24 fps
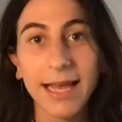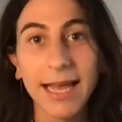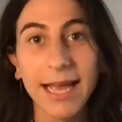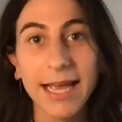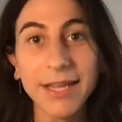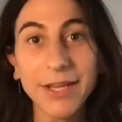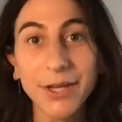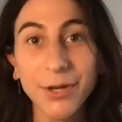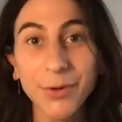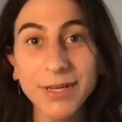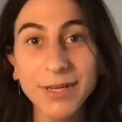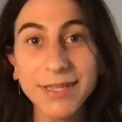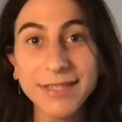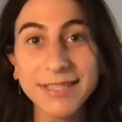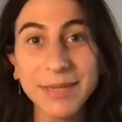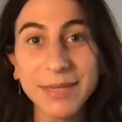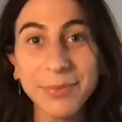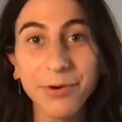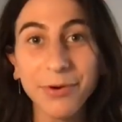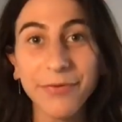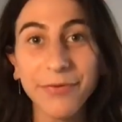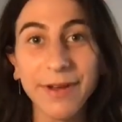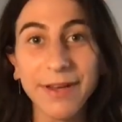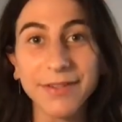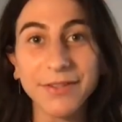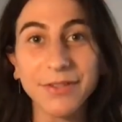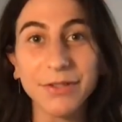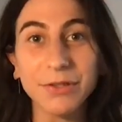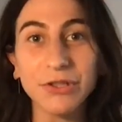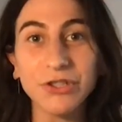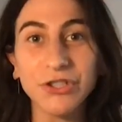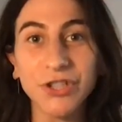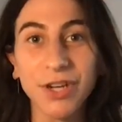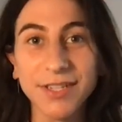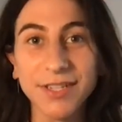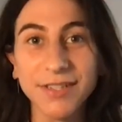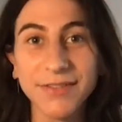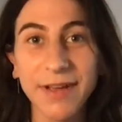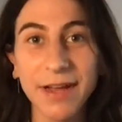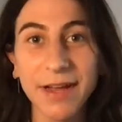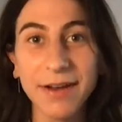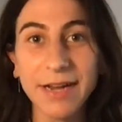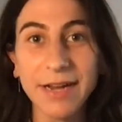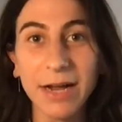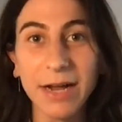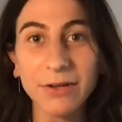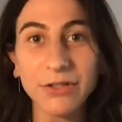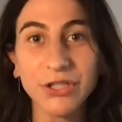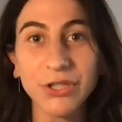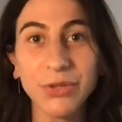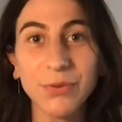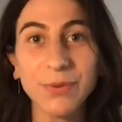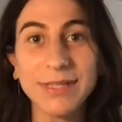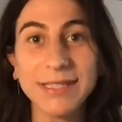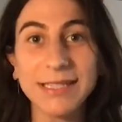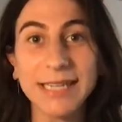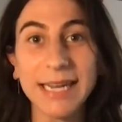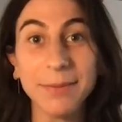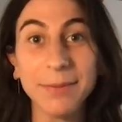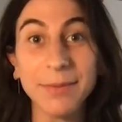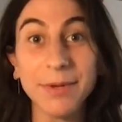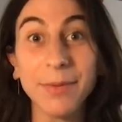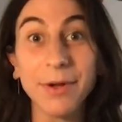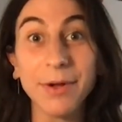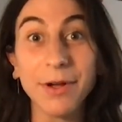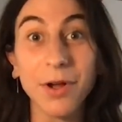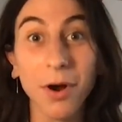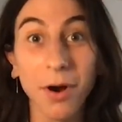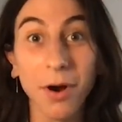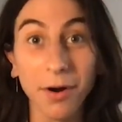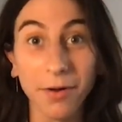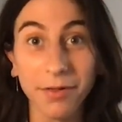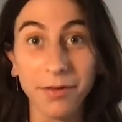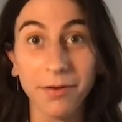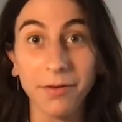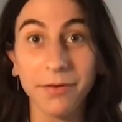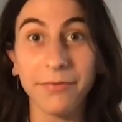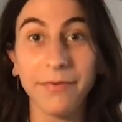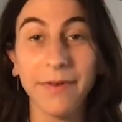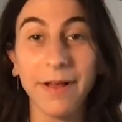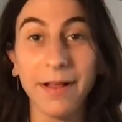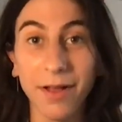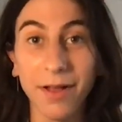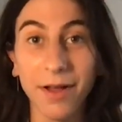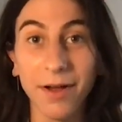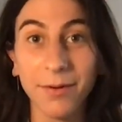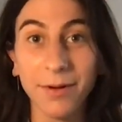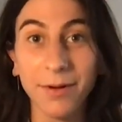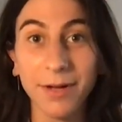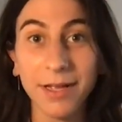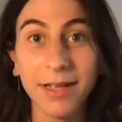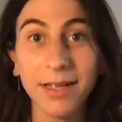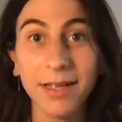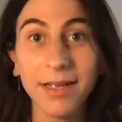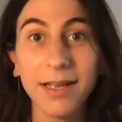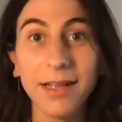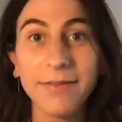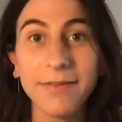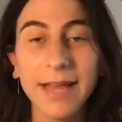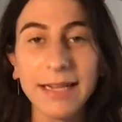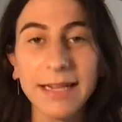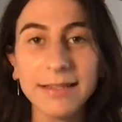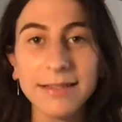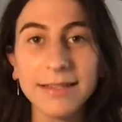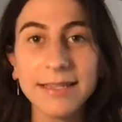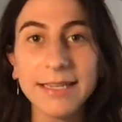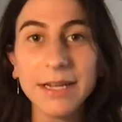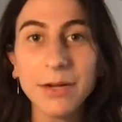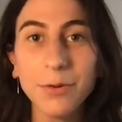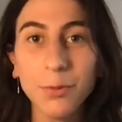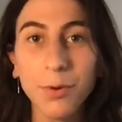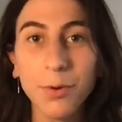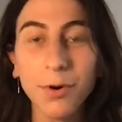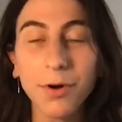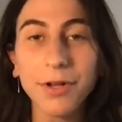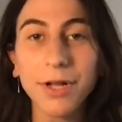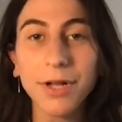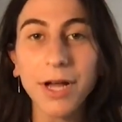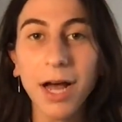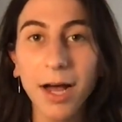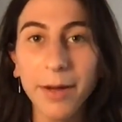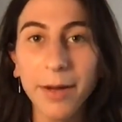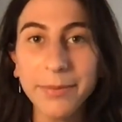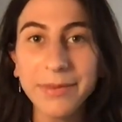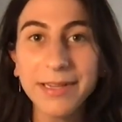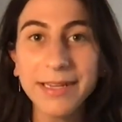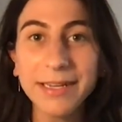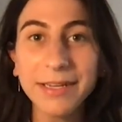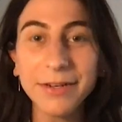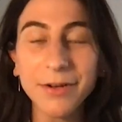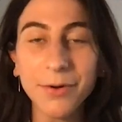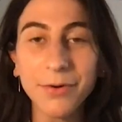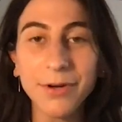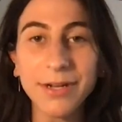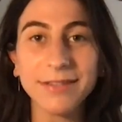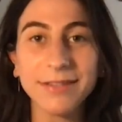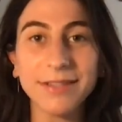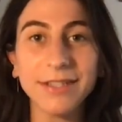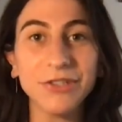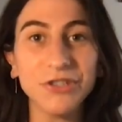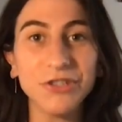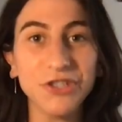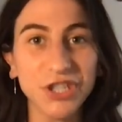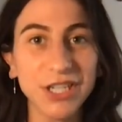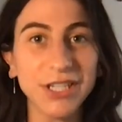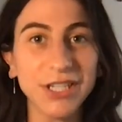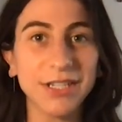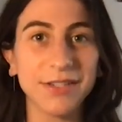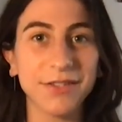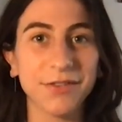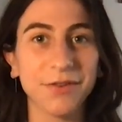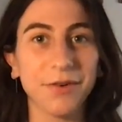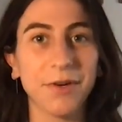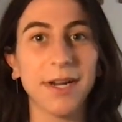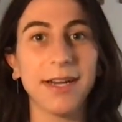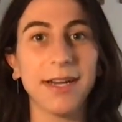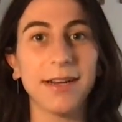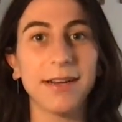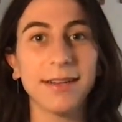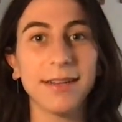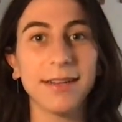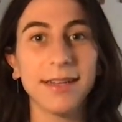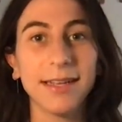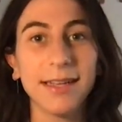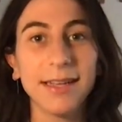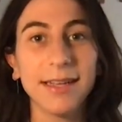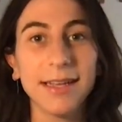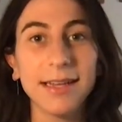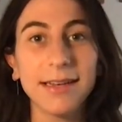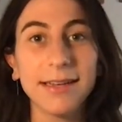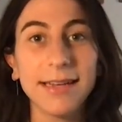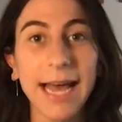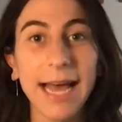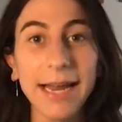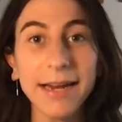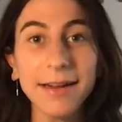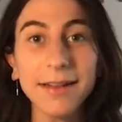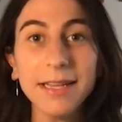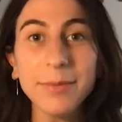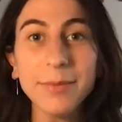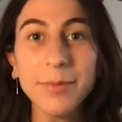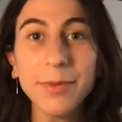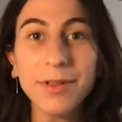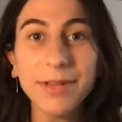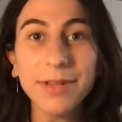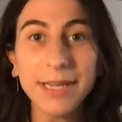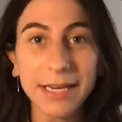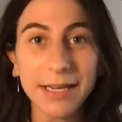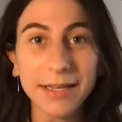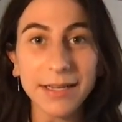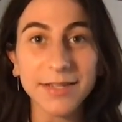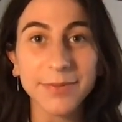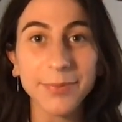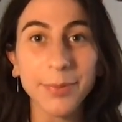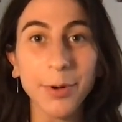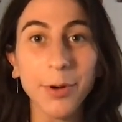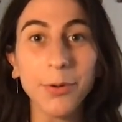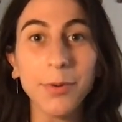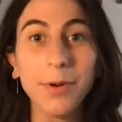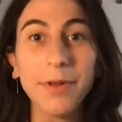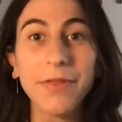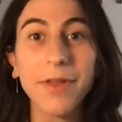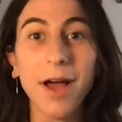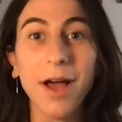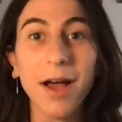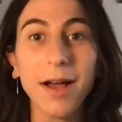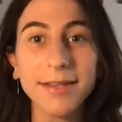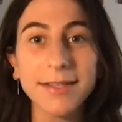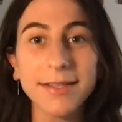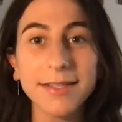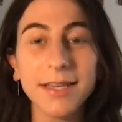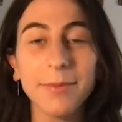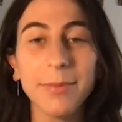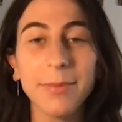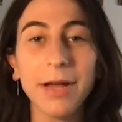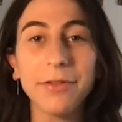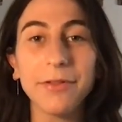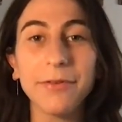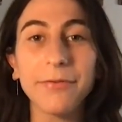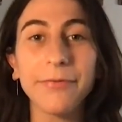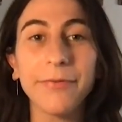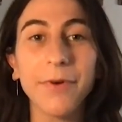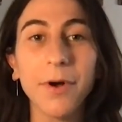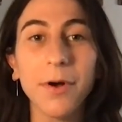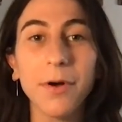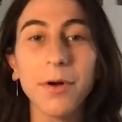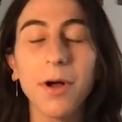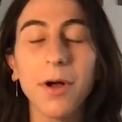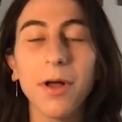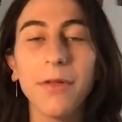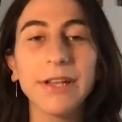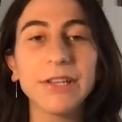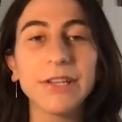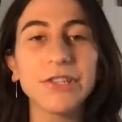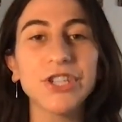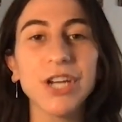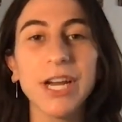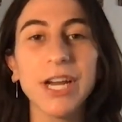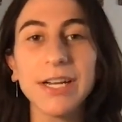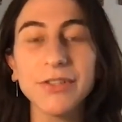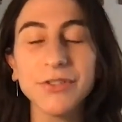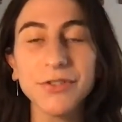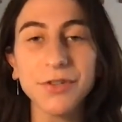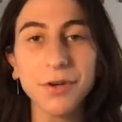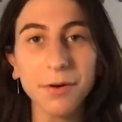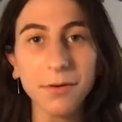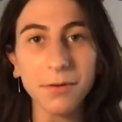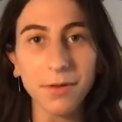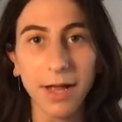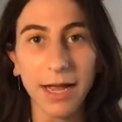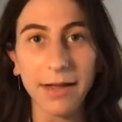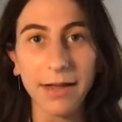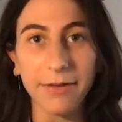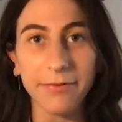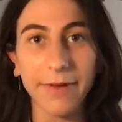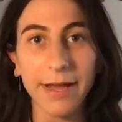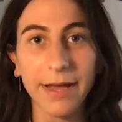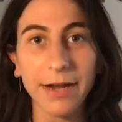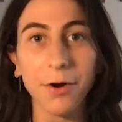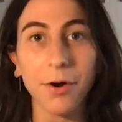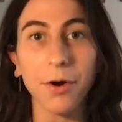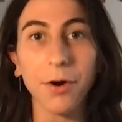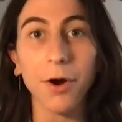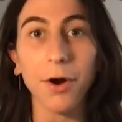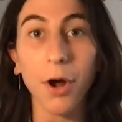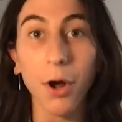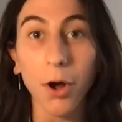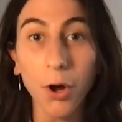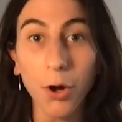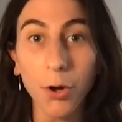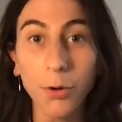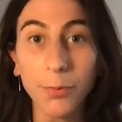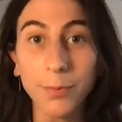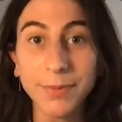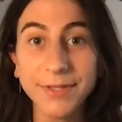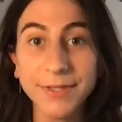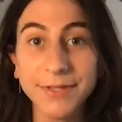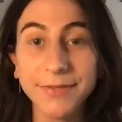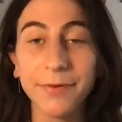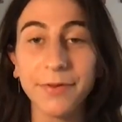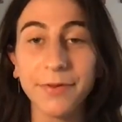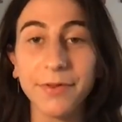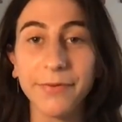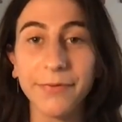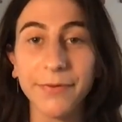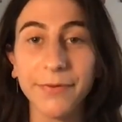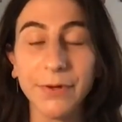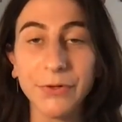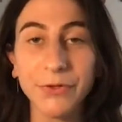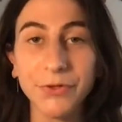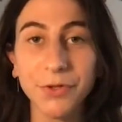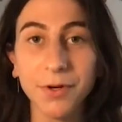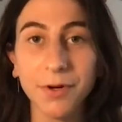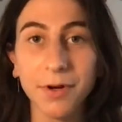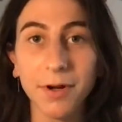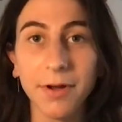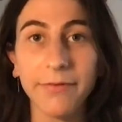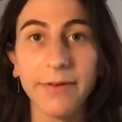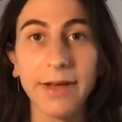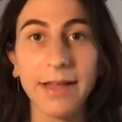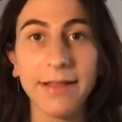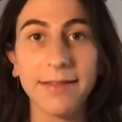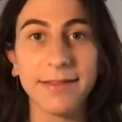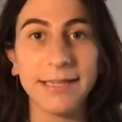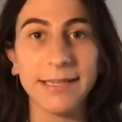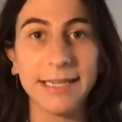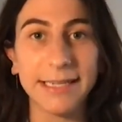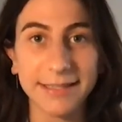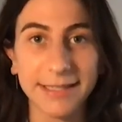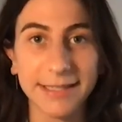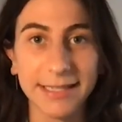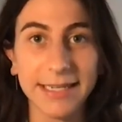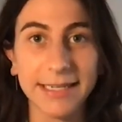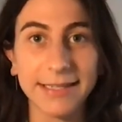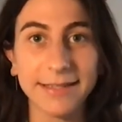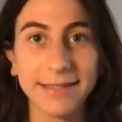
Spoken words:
A USC professor just found out she was named a MacArthur Fellow. That's the award commonly known as the Genius Grant. Natalie Molina spoke with us about the phone call that changed her life and her hopes for the future of ethnicity